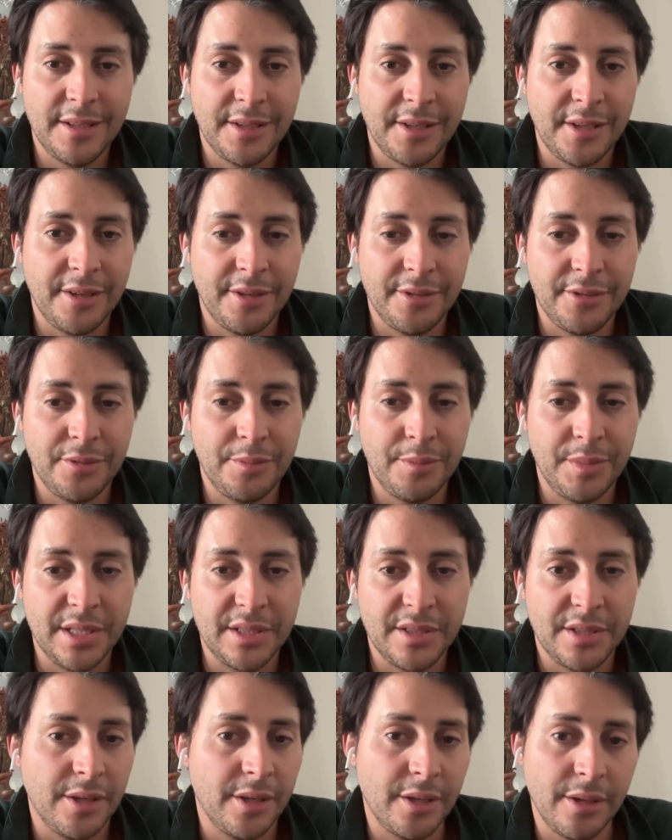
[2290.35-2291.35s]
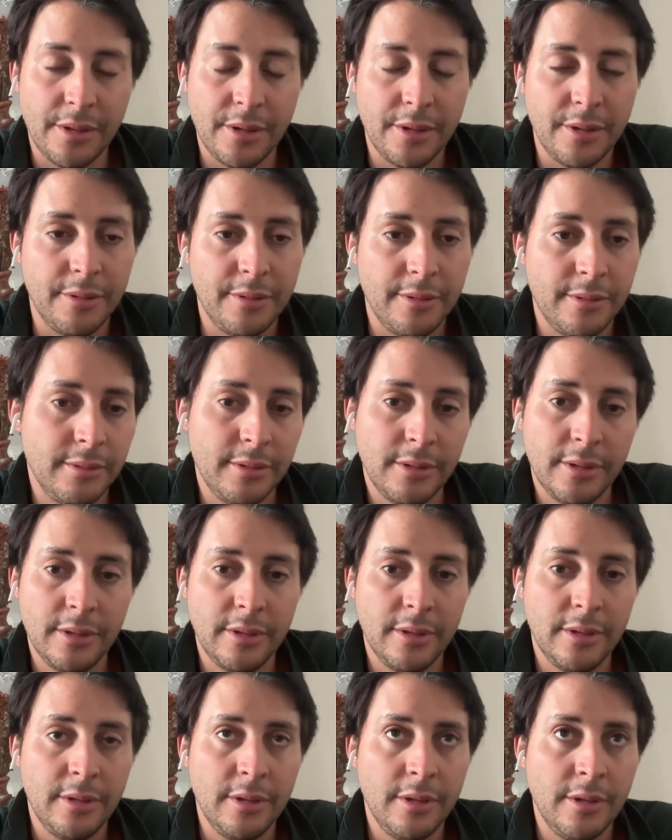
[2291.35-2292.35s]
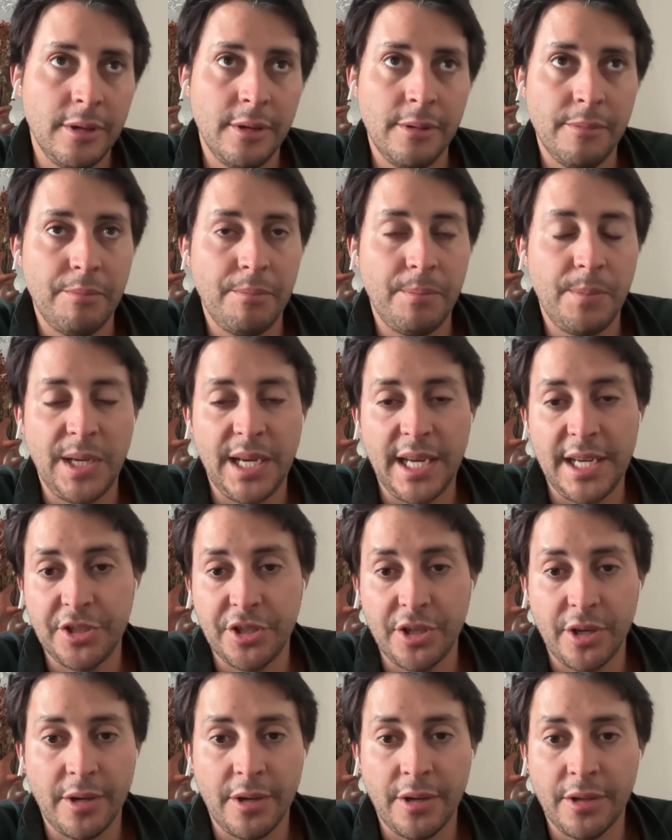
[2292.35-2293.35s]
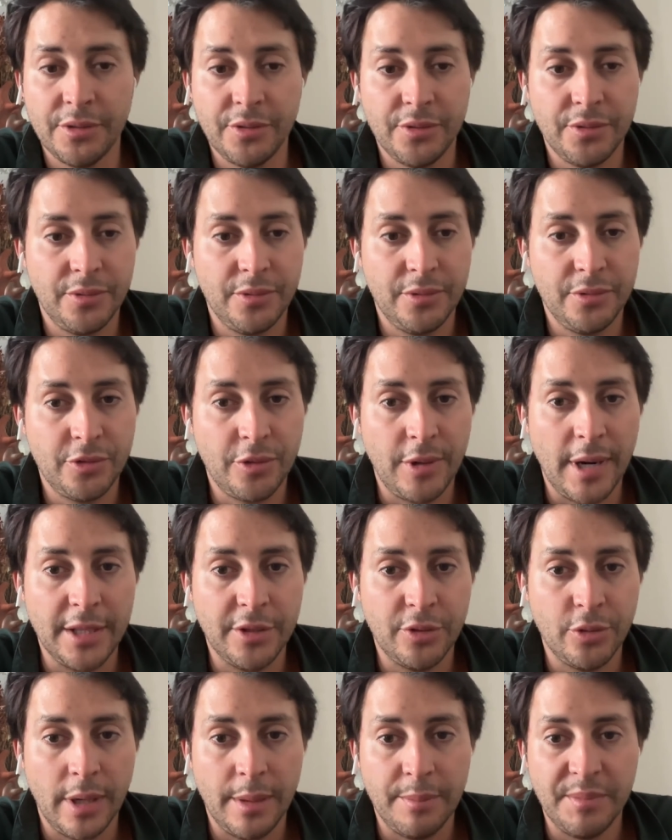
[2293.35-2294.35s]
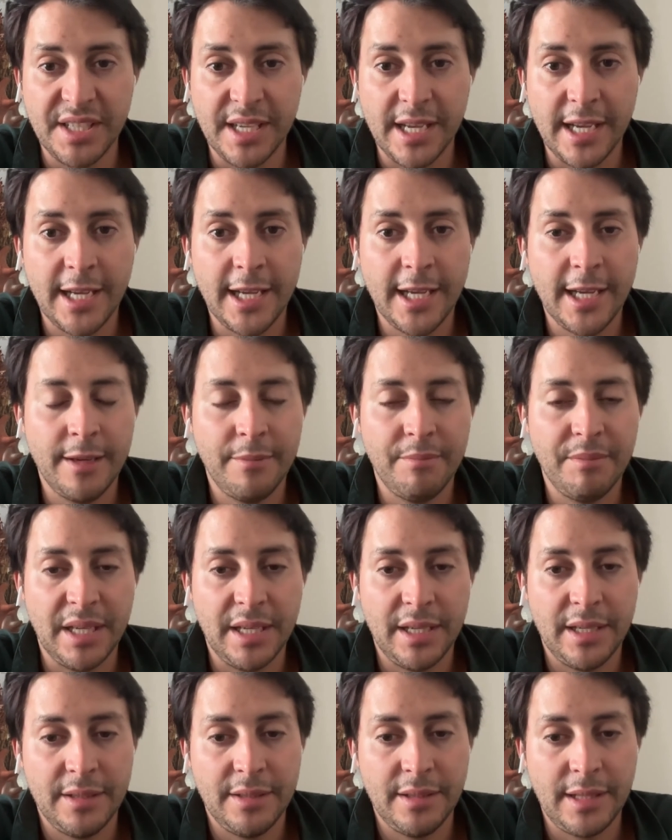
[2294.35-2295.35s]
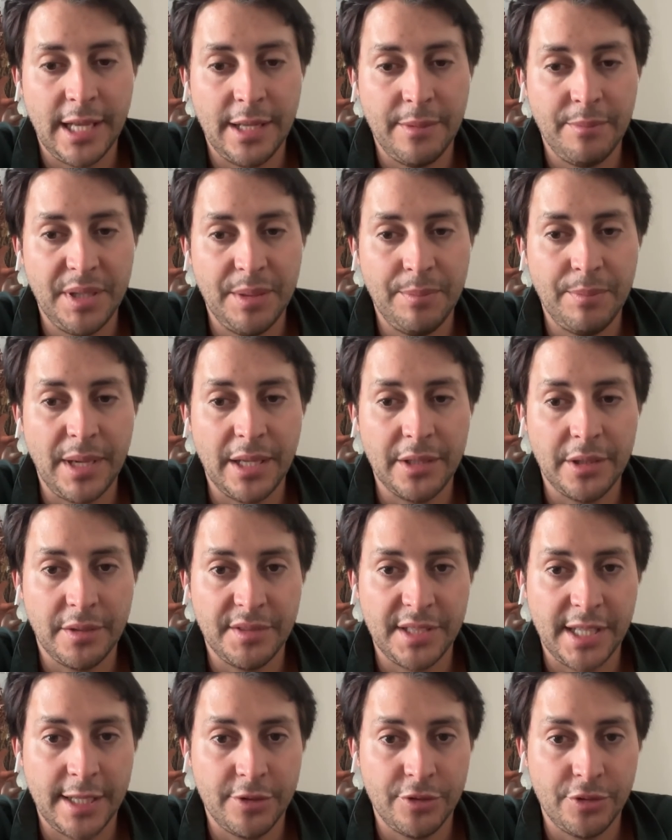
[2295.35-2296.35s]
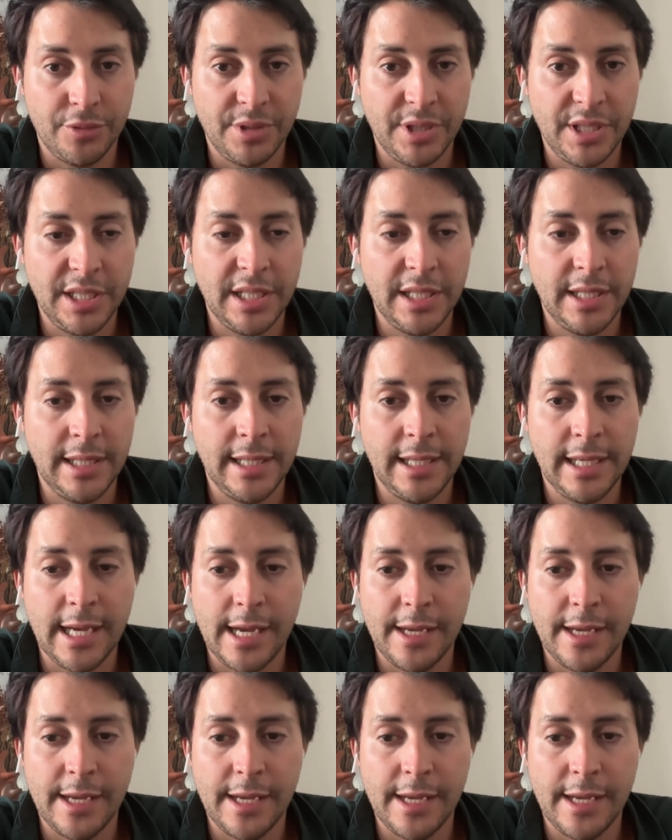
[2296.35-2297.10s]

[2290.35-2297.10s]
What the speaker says: To me, it's a pleasure to try to help them and be part of their journey.